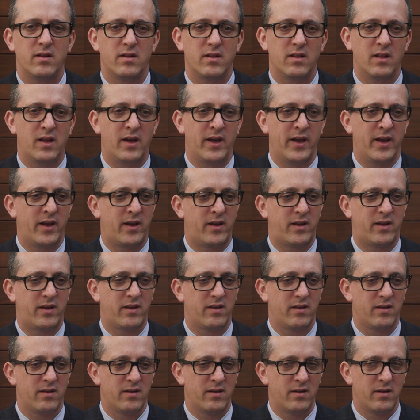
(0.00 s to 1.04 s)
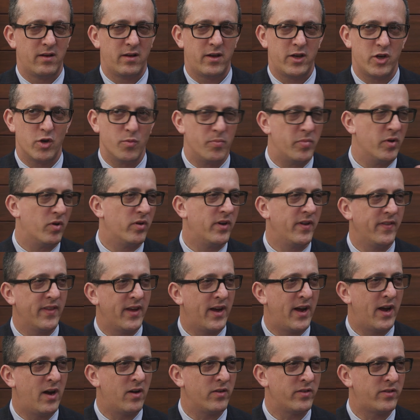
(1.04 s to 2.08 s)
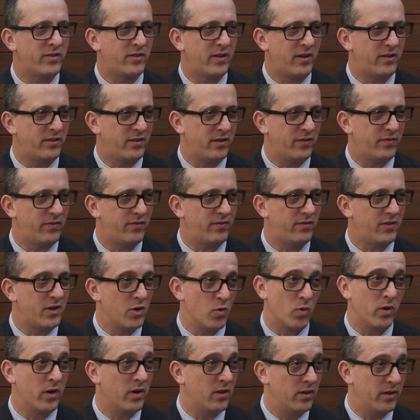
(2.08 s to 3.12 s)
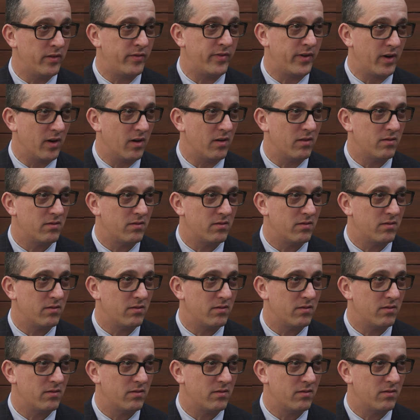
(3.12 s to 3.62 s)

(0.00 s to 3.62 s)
like you're building the house as if you were going to live here.